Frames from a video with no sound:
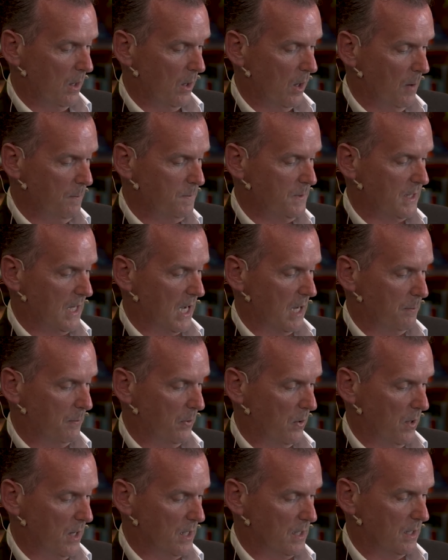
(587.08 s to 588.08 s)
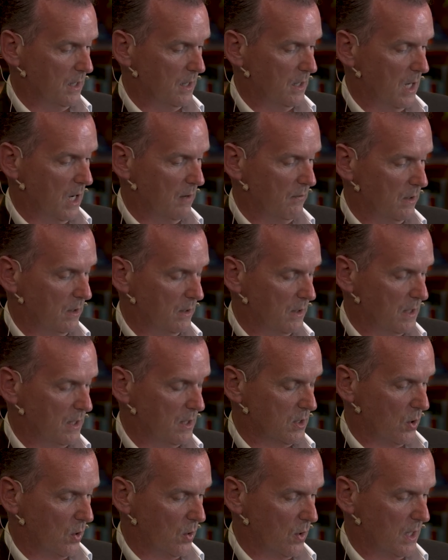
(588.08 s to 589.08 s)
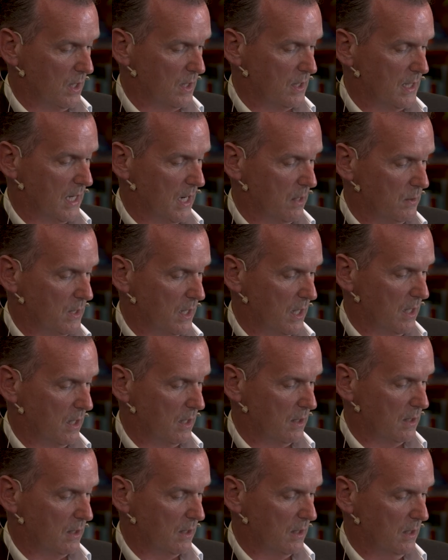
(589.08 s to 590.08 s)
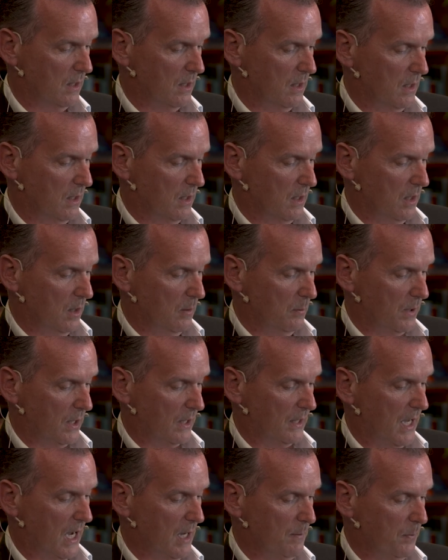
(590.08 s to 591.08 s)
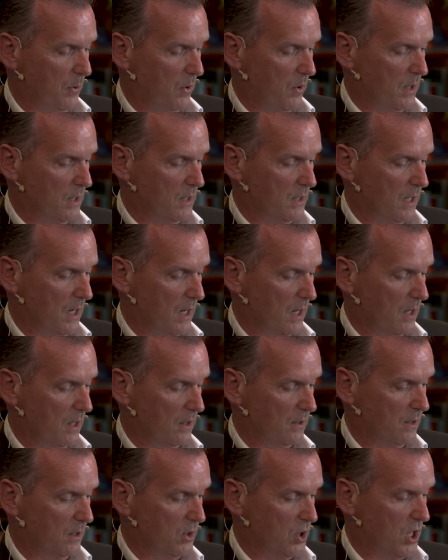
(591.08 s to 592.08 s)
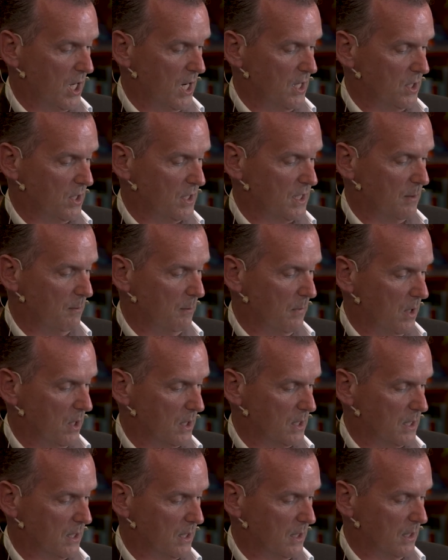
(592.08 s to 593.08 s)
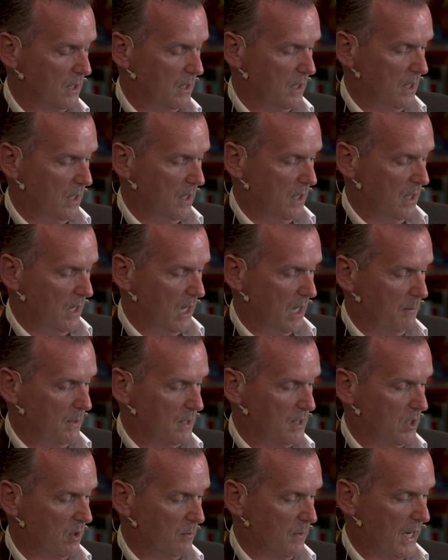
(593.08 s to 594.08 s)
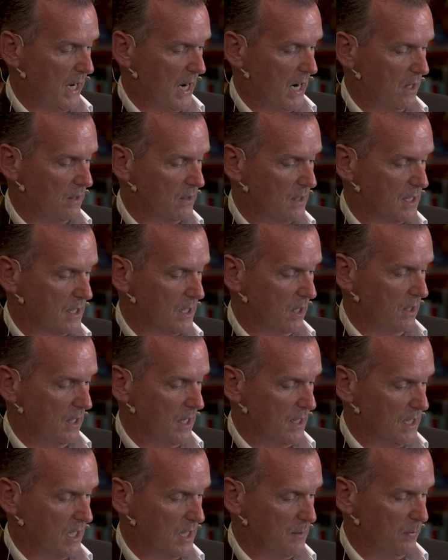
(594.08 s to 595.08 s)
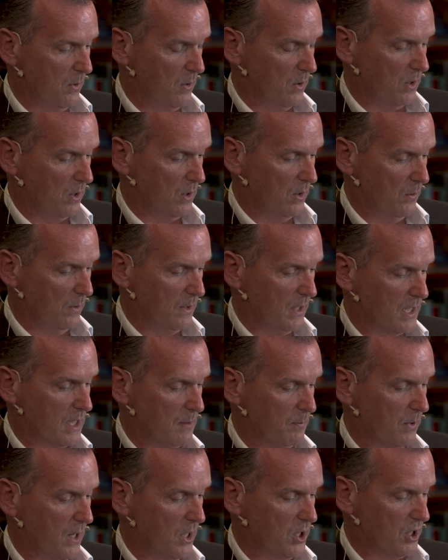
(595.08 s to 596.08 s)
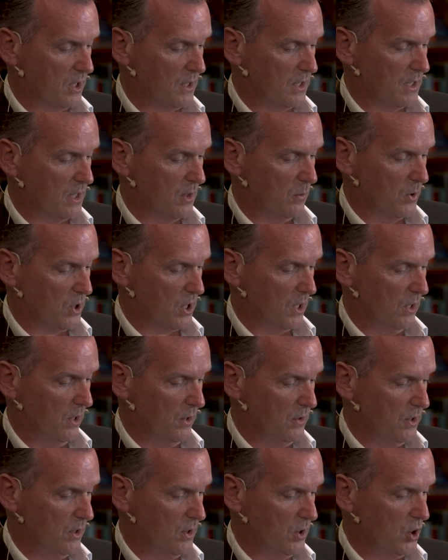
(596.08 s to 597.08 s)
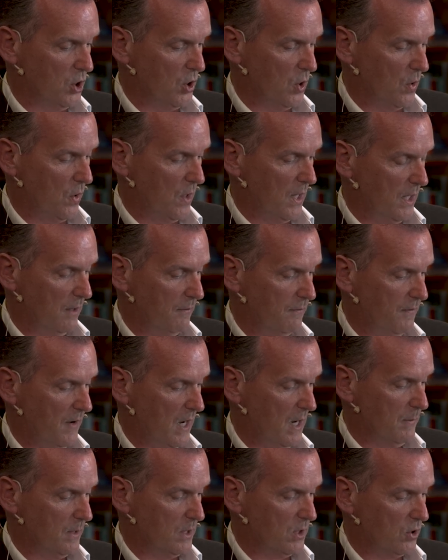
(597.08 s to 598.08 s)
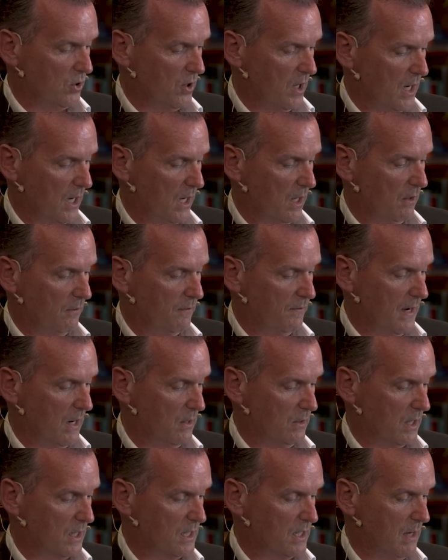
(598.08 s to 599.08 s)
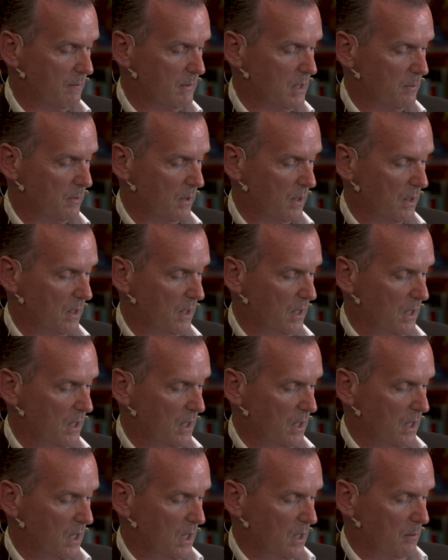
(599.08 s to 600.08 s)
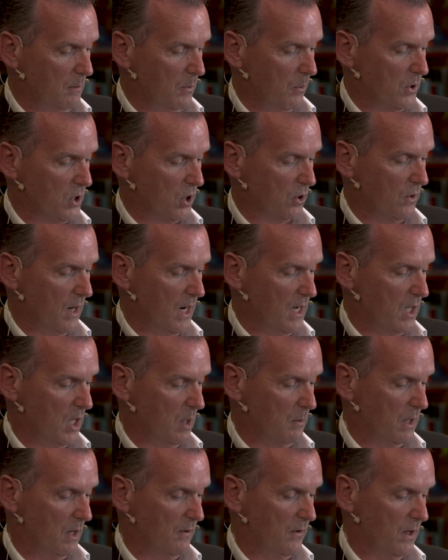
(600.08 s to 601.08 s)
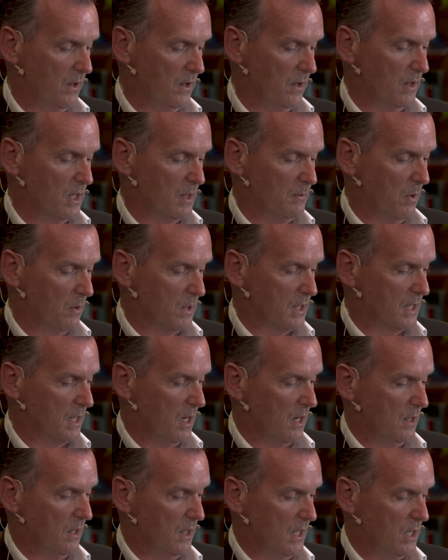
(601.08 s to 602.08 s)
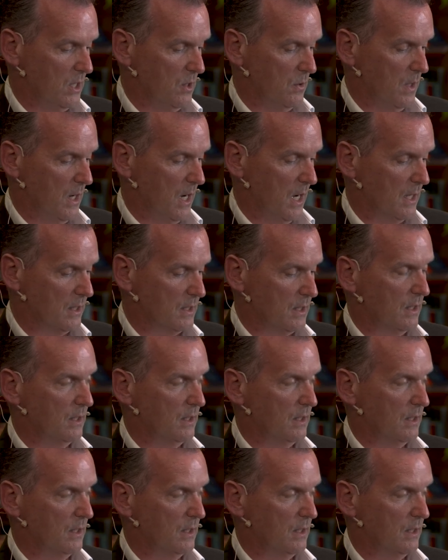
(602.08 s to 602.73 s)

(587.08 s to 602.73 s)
Up to that point in the novel, the story is down to earth. But at that point, the earth changes to mud, and Mr. McGahern sullies his book with expressions which a London jury in a famous trial found acceptable, but which a great number of others most certainly do not.